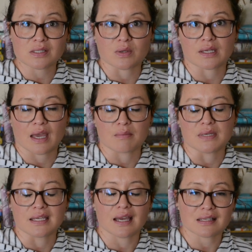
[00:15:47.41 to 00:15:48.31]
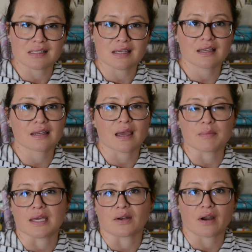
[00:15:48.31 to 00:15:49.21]
so it kept me guessing, kept
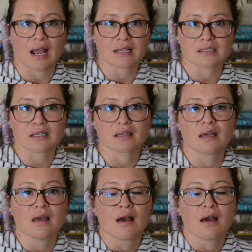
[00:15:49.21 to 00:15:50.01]
me interacting.